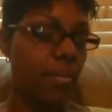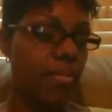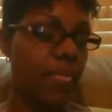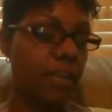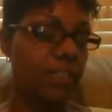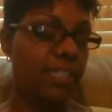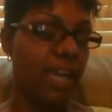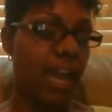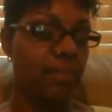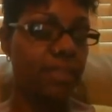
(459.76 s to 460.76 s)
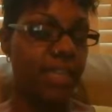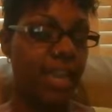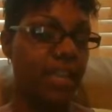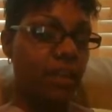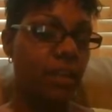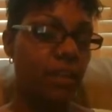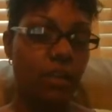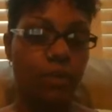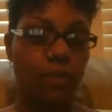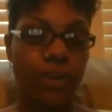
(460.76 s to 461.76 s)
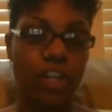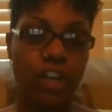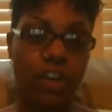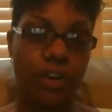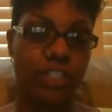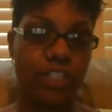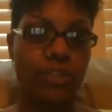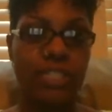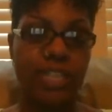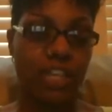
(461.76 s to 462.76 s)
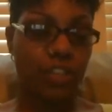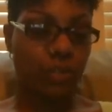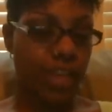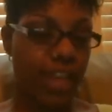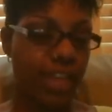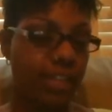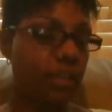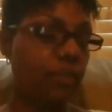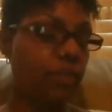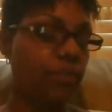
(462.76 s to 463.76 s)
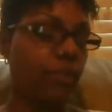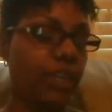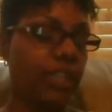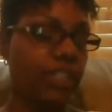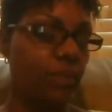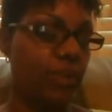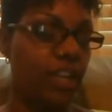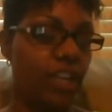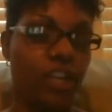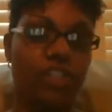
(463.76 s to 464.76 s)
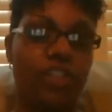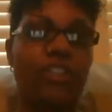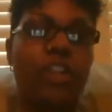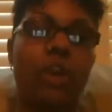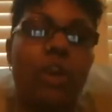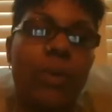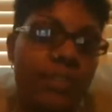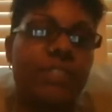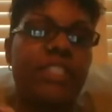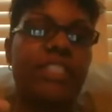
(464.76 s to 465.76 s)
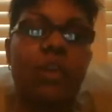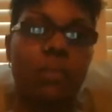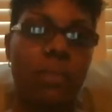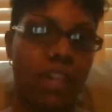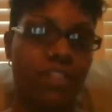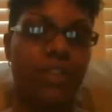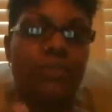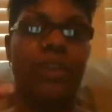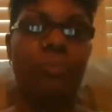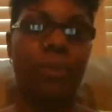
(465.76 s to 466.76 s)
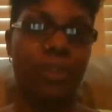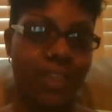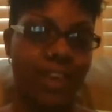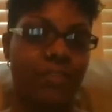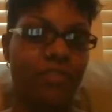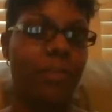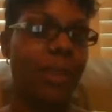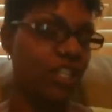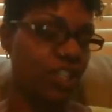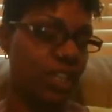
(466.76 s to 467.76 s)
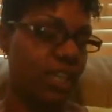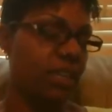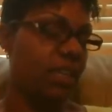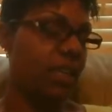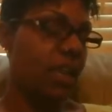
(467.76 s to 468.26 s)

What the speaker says: There's a time date reoccurrence. You can schedule that for it to reoccur, so you don't have to go in every single month and re-put that information in.